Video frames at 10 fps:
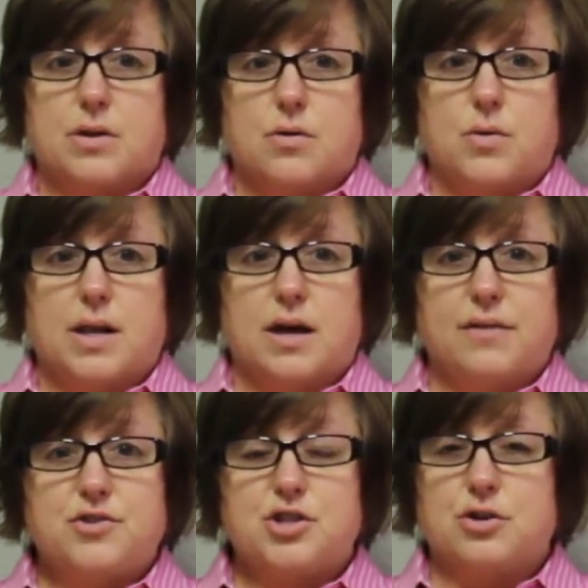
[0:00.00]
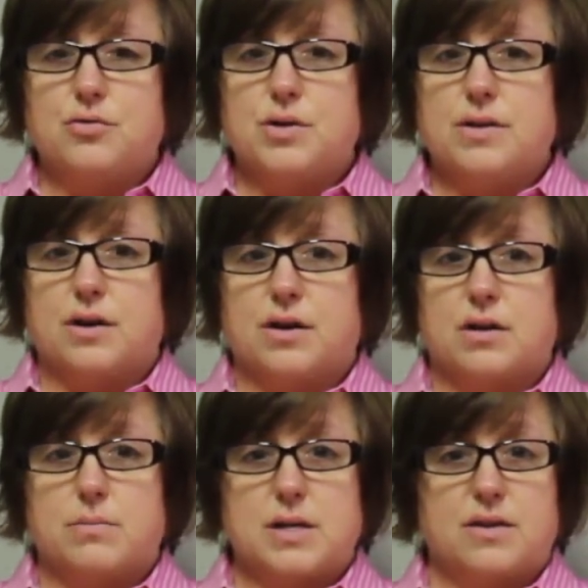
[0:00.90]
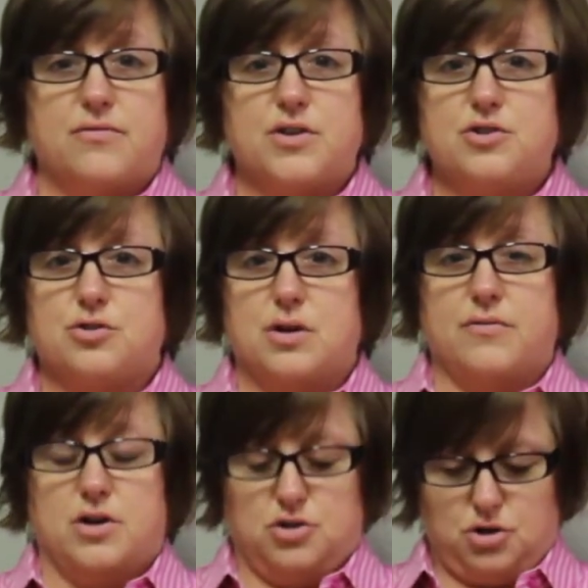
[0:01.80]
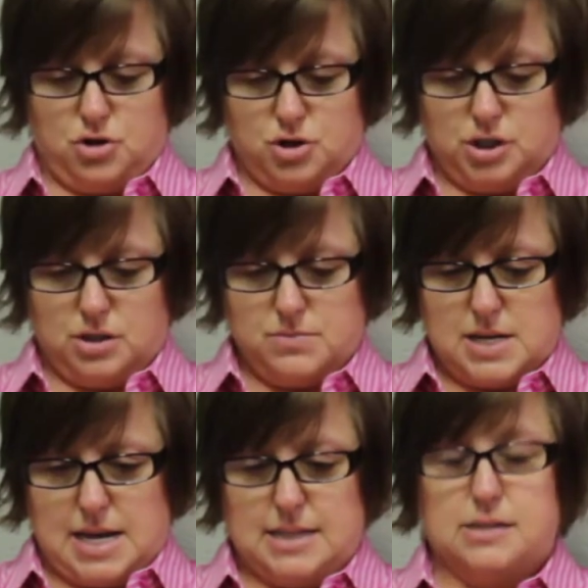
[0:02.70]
We love children. They're going to be the future of our church someday,